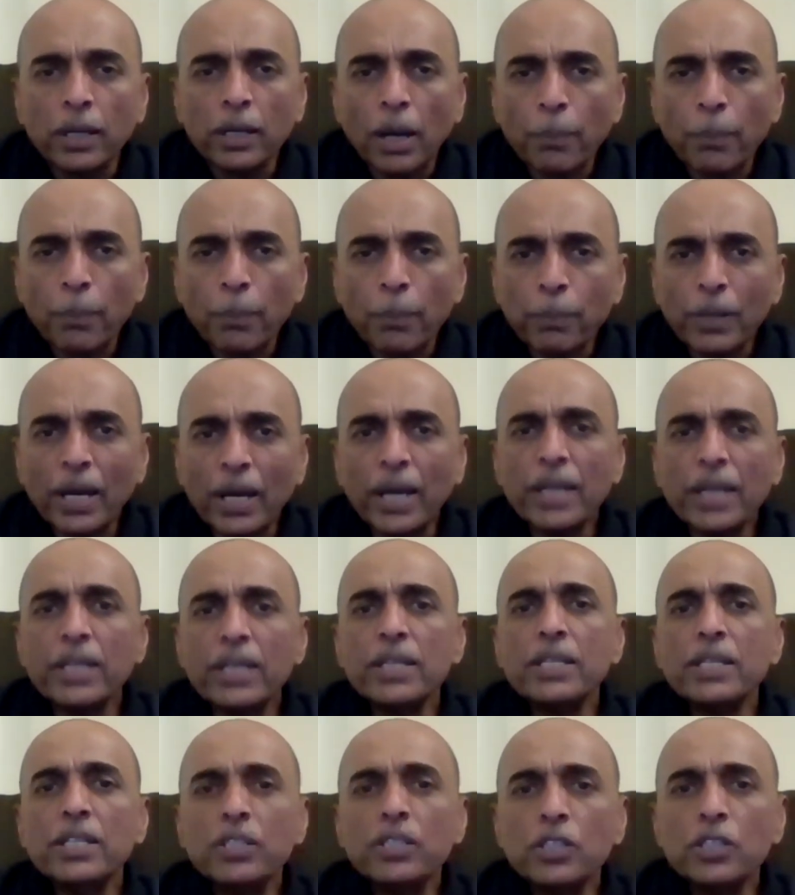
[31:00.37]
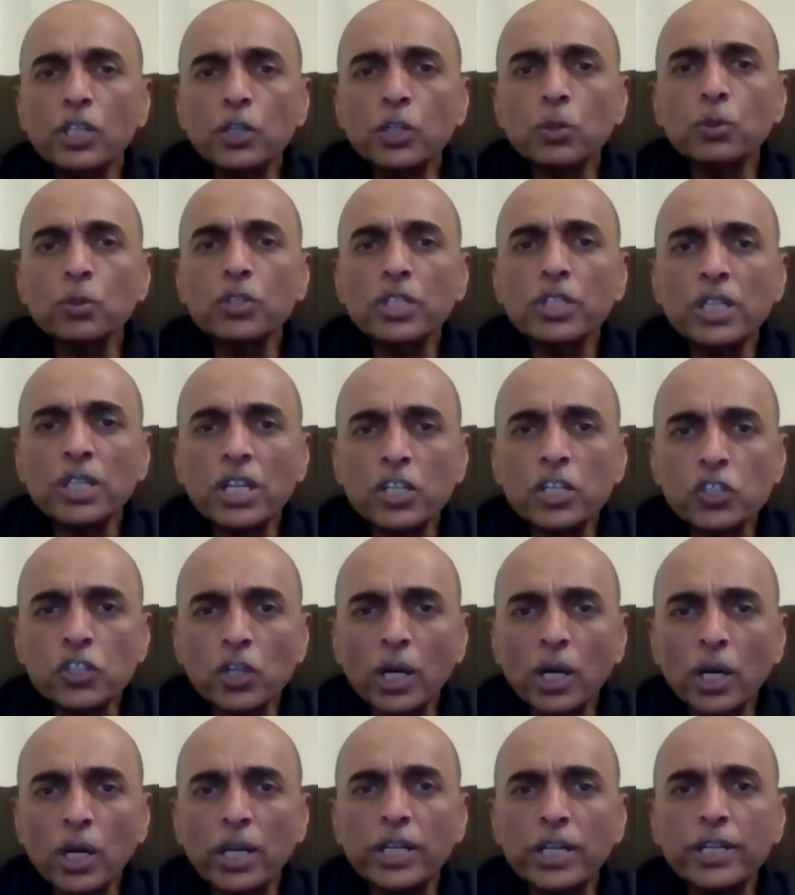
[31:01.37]
apply either to the
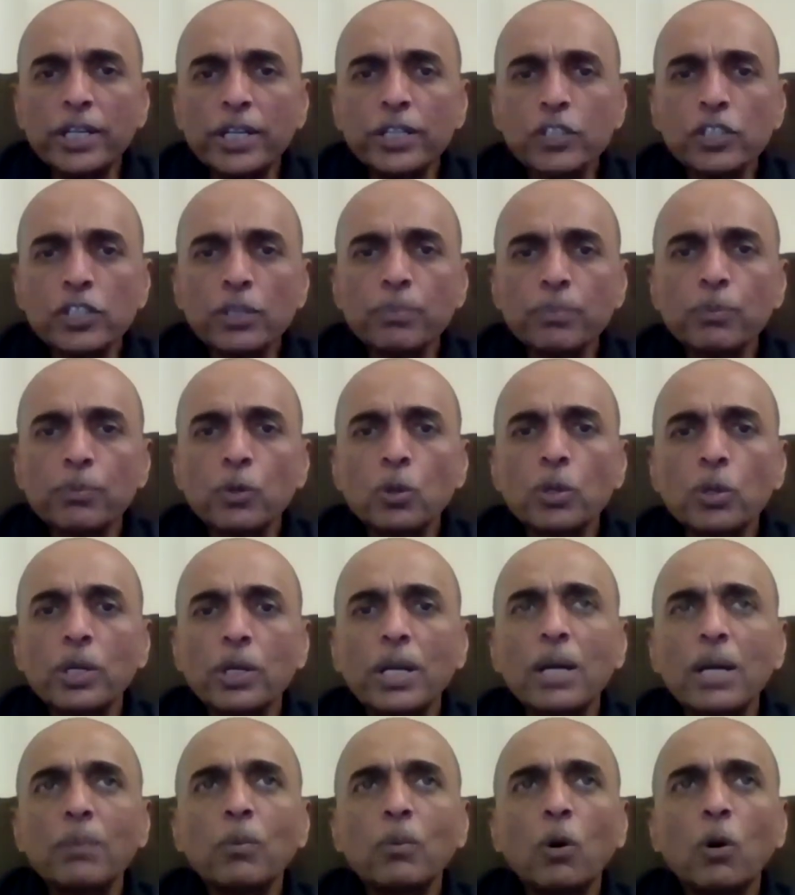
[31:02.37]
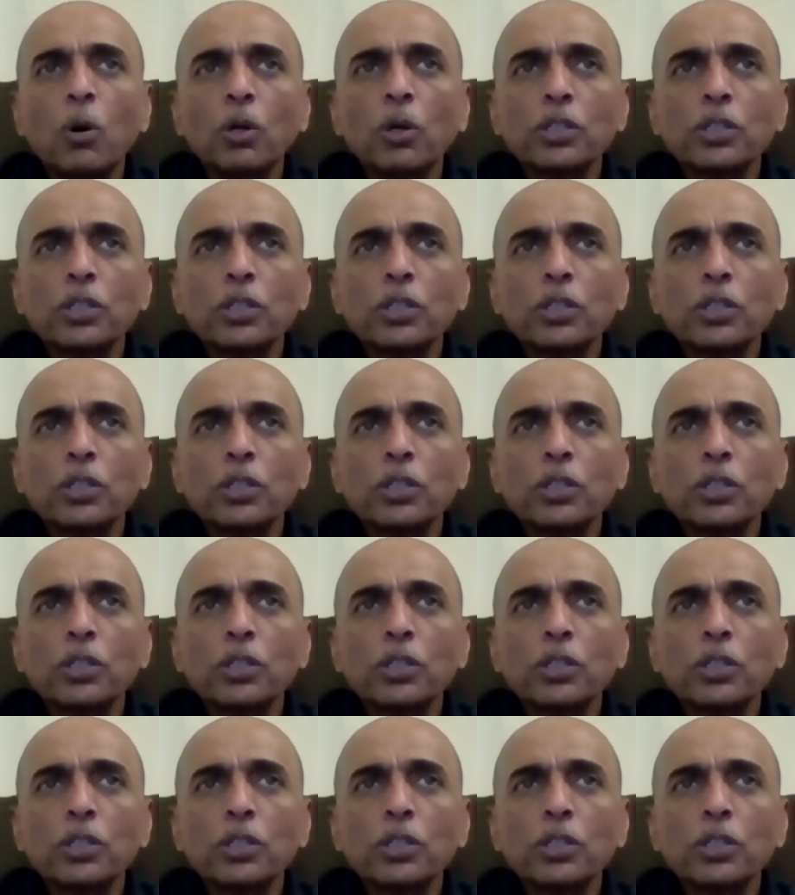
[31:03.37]
HR leadership program or